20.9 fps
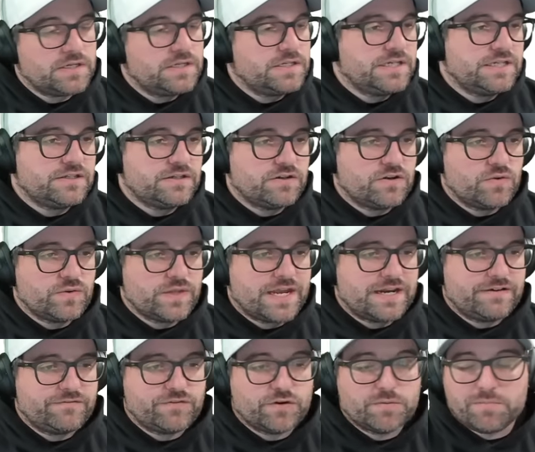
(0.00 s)
You need to know
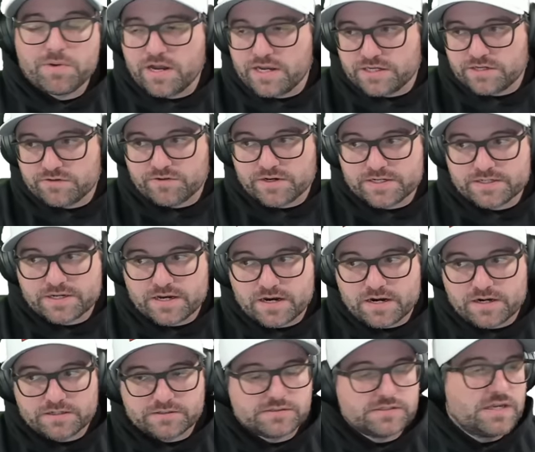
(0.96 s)
that if you're buying graded
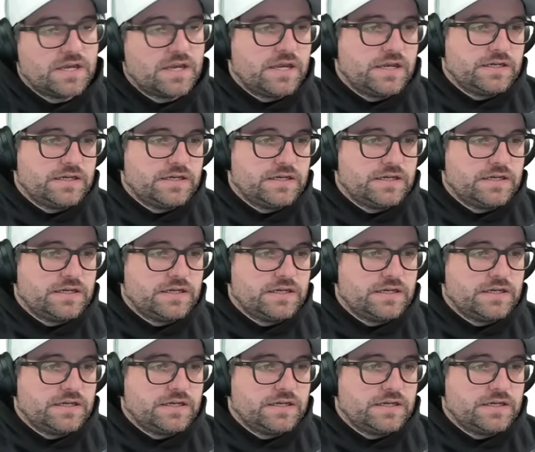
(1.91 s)
cards,